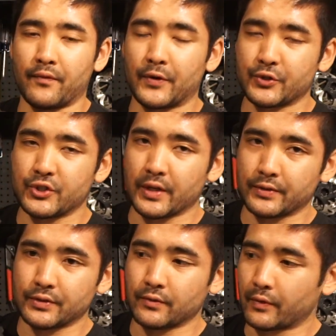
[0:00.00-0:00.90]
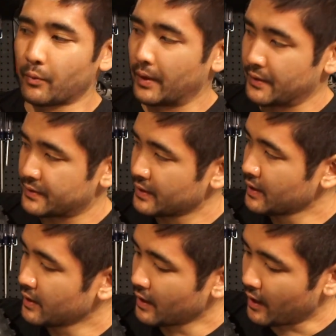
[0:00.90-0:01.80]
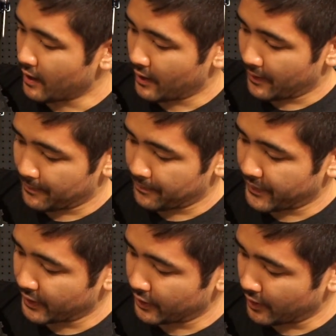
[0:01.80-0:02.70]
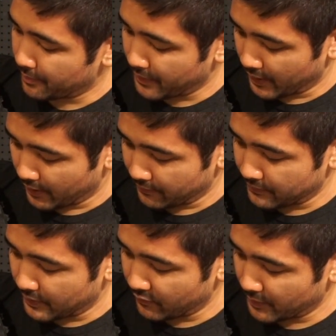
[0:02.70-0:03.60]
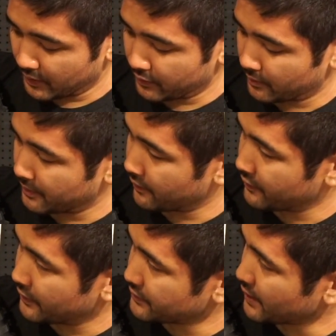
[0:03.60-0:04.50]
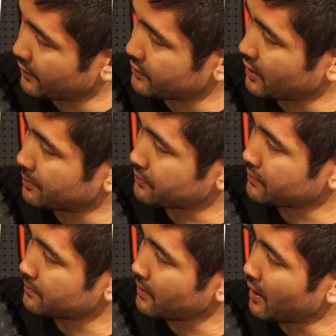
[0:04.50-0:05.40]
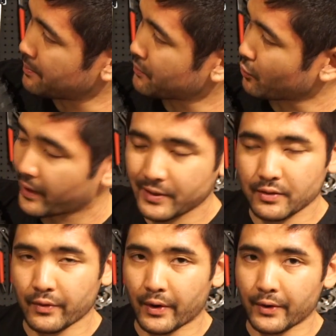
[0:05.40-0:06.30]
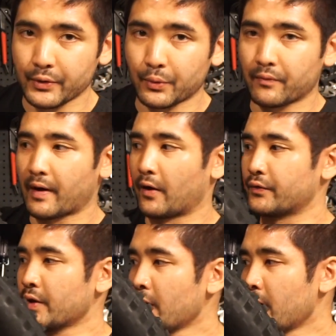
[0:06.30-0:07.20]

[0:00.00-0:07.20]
first gen silver ones. They ended up giving me a little bit of a discount to upgrade to their newer valves.